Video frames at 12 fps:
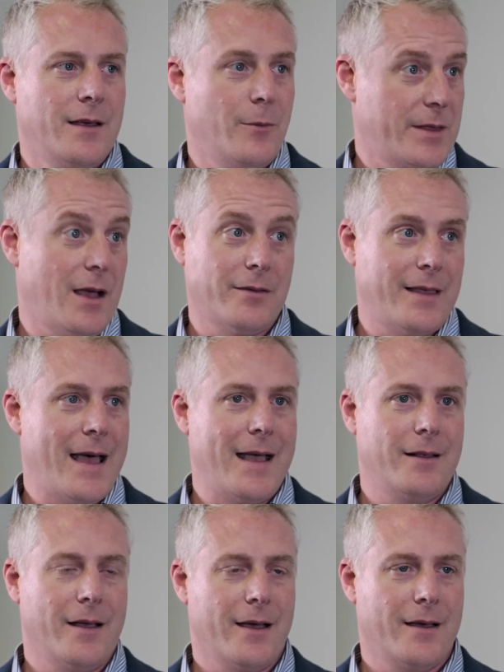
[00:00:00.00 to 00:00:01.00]
Without
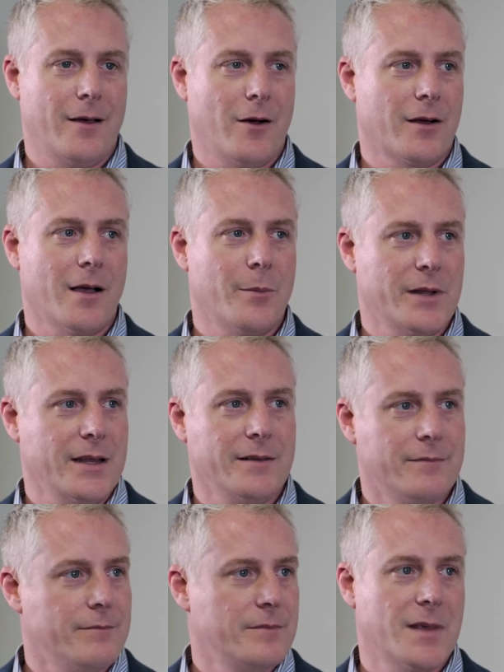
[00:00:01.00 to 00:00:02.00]
that, our
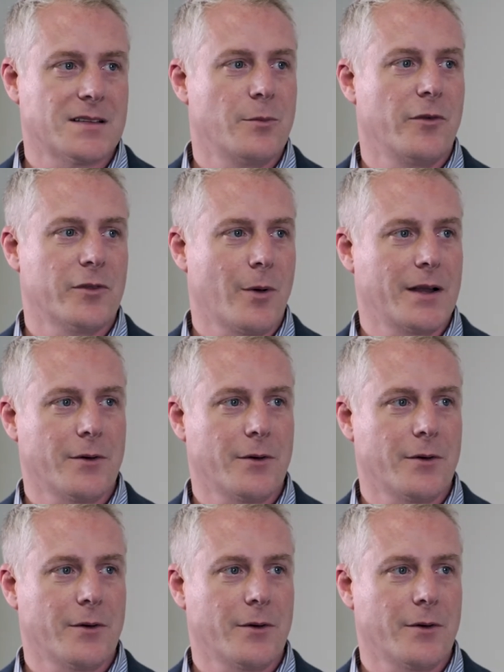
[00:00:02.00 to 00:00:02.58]
company doesn't move in the right